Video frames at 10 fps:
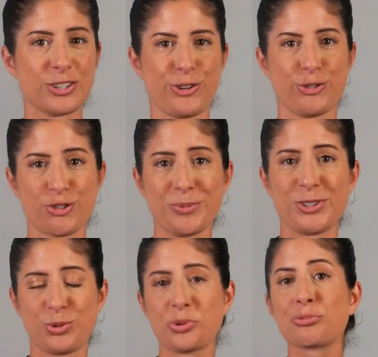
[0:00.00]
to
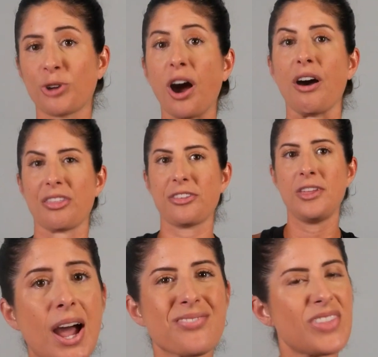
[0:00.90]
contribute to a Roth.
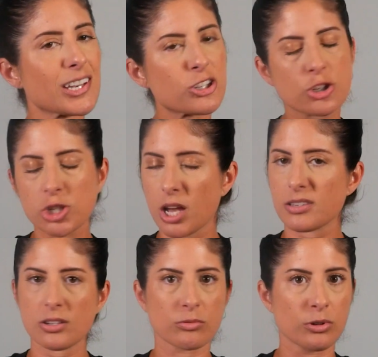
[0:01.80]
But that's
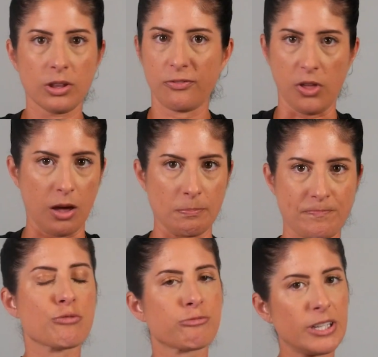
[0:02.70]
just a rule of thumb.
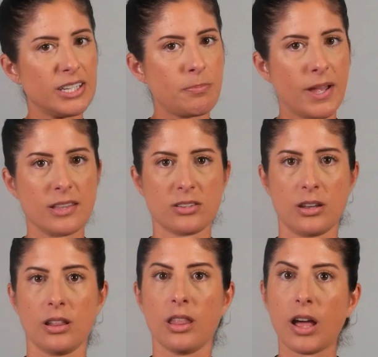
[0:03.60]
It really depends
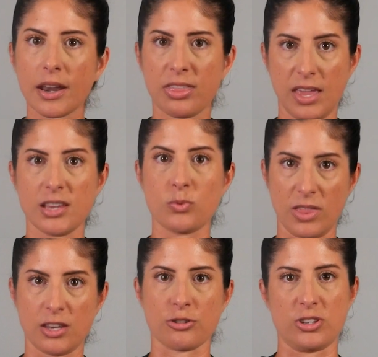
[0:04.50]
on a lot of things
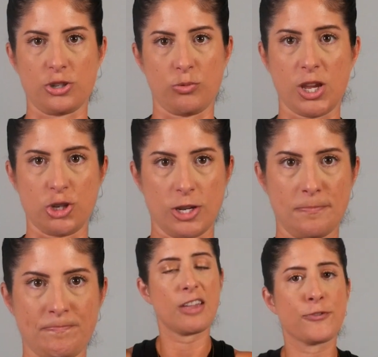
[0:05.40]
within your
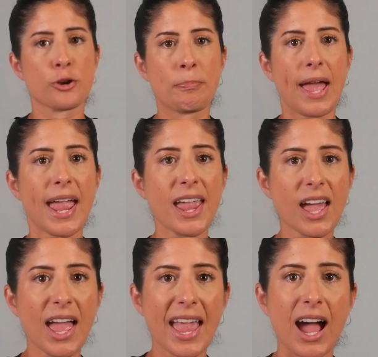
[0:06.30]
situation. If you're paying
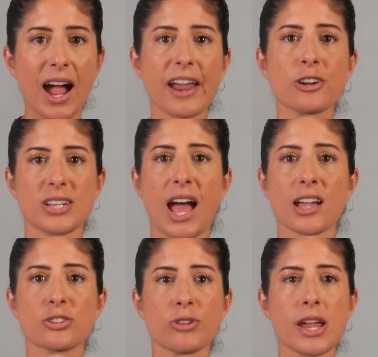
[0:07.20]
a higher
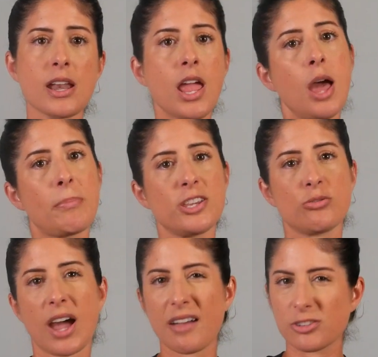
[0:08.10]
tax rate, but
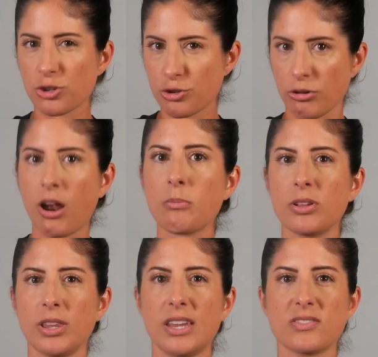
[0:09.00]
you have strong
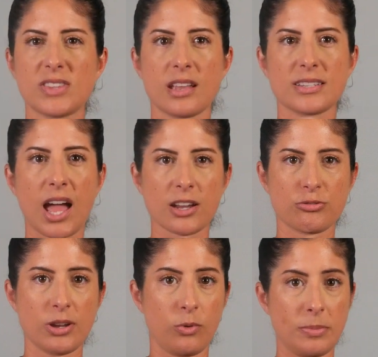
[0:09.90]
beliefs that
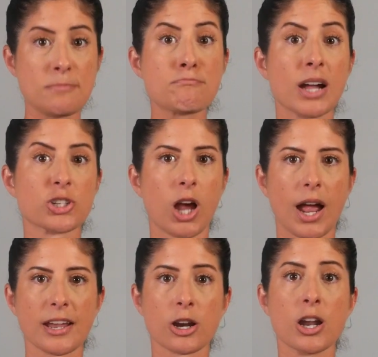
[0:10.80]
tax rate will be much
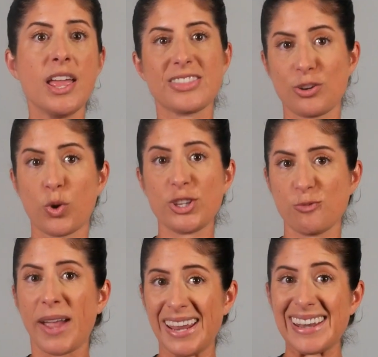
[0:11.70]
higher than what
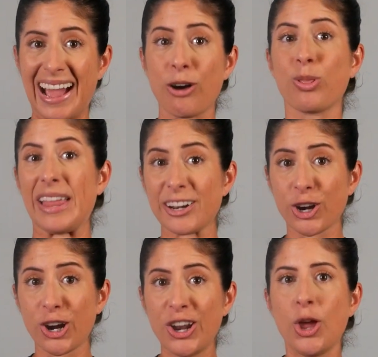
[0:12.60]
you pay now
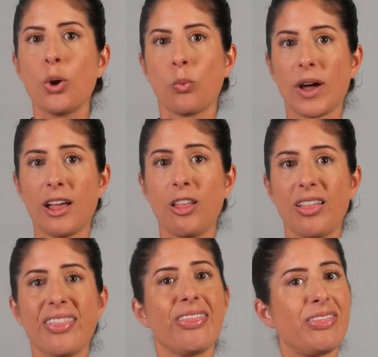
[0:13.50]
later,
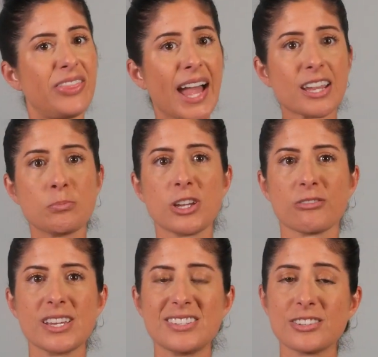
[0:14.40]
well, that can be a
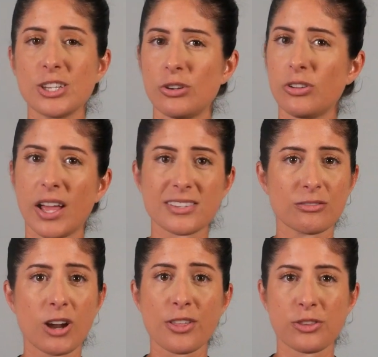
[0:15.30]
reason to utilize a
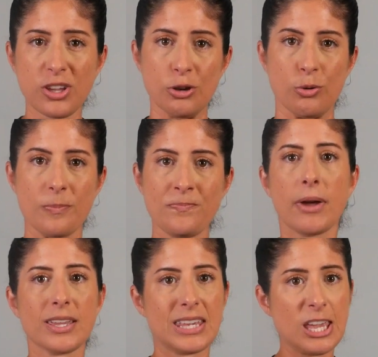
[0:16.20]
Roth too.
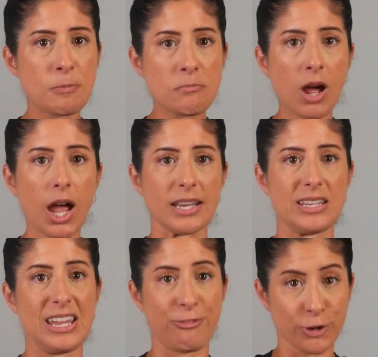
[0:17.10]
But keep in
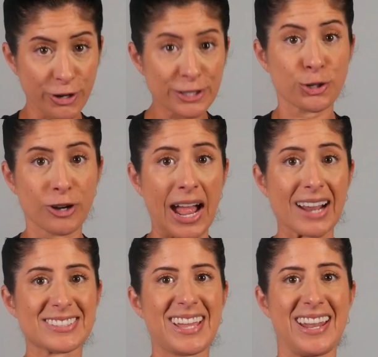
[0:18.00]
mind, if you're
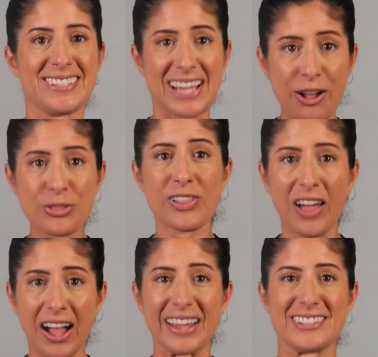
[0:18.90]
incorrect and down the
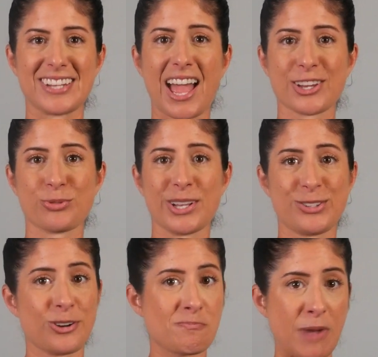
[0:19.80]
line tax
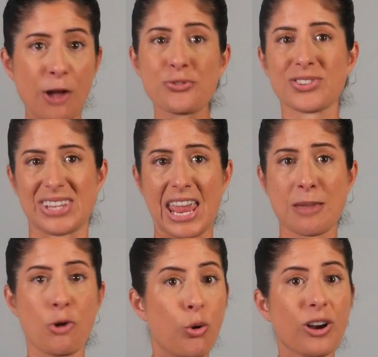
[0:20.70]
rates are about the
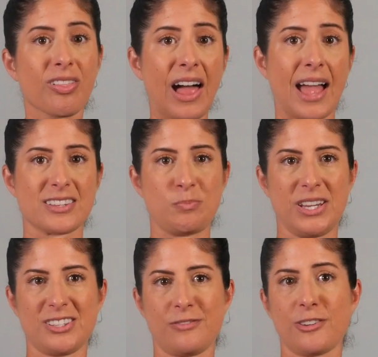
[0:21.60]
same or less
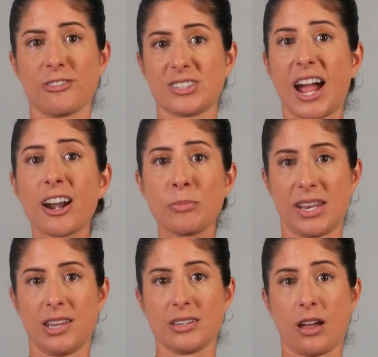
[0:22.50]
because of your
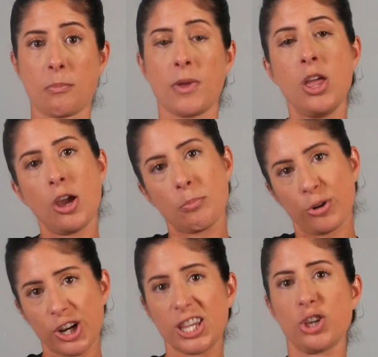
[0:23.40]
retirement income,
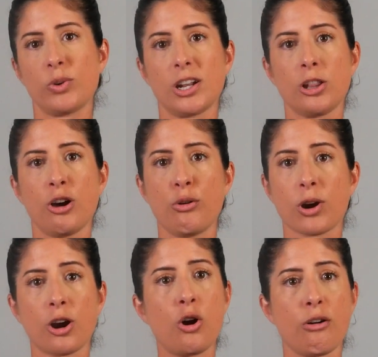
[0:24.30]
putting you in a
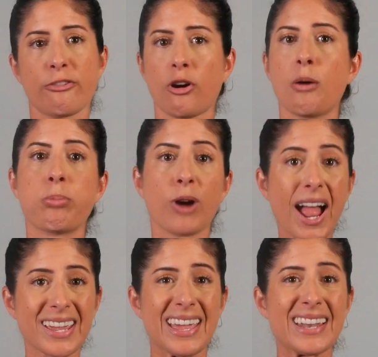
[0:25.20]
lower overall
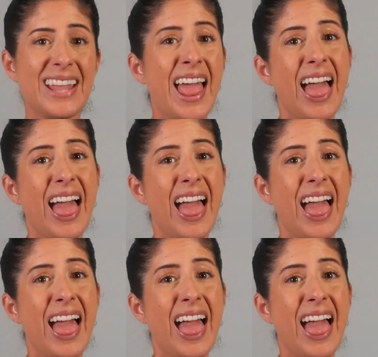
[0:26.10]
bracket,